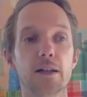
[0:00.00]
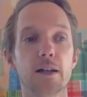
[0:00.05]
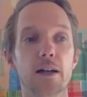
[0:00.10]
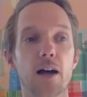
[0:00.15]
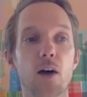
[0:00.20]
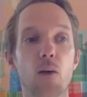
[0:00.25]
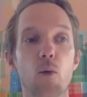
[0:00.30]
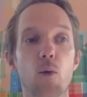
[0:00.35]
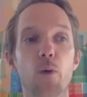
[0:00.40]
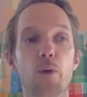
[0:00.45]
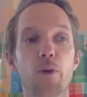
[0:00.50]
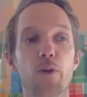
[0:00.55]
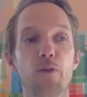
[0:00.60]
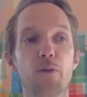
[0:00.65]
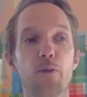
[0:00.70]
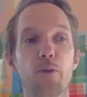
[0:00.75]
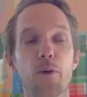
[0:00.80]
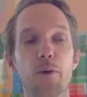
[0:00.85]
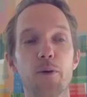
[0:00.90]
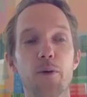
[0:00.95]
What
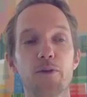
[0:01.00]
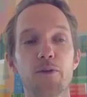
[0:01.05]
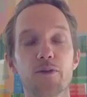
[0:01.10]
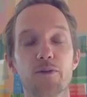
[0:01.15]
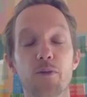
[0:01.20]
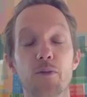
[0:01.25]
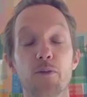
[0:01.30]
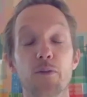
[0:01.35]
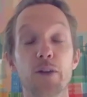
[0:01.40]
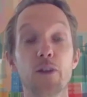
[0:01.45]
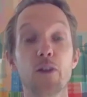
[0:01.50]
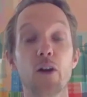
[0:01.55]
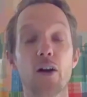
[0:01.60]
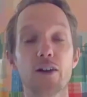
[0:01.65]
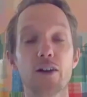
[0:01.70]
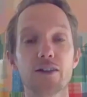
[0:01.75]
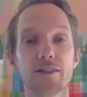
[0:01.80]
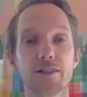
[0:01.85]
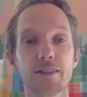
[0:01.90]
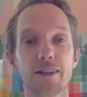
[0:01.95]
we've
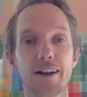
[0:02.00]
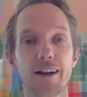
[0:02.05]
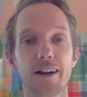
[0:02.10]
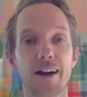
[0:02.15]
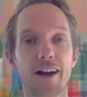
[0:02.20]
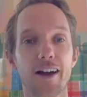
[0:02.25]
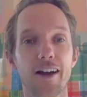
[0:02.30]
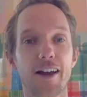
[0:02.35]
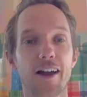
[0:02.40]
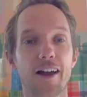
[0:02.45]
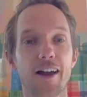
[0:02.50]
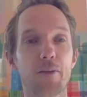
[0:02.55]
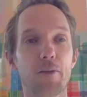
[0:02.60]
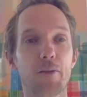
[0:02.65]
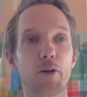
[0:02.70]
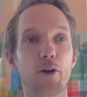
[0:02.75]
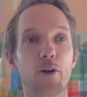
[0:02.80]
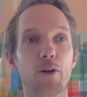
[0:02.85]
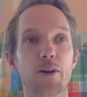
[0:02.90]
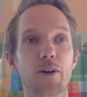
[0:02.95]
realized at
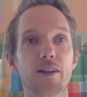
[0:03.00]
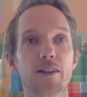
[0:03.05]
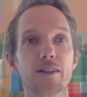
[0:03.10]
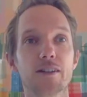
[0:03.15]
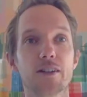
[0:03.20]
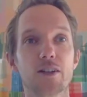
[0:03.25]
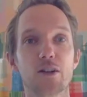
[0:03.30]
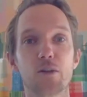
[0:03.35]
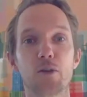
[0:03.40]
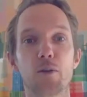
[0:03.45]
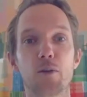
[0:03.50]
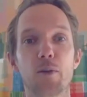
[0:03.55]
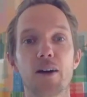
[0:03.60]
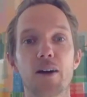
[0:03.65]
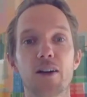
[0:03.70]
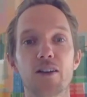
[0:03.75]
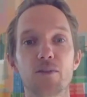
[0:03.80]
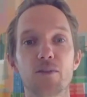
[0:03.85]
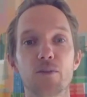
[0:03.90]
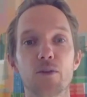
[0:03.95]
Apollo is that crypto
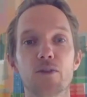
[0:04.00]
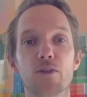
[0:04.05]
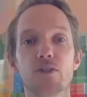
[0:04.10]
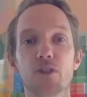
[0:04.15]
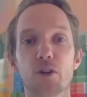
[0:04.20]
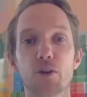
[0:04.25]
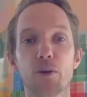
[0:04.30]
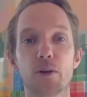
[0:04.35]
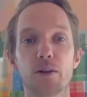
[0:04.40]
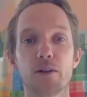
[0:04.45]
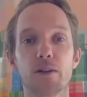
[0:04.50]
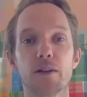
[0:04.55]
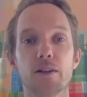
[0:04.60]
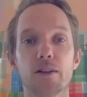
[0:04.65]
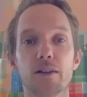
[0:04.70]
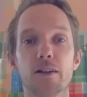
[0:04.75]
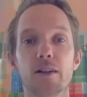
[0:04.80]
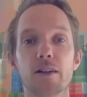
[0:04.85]
markets move so quickly that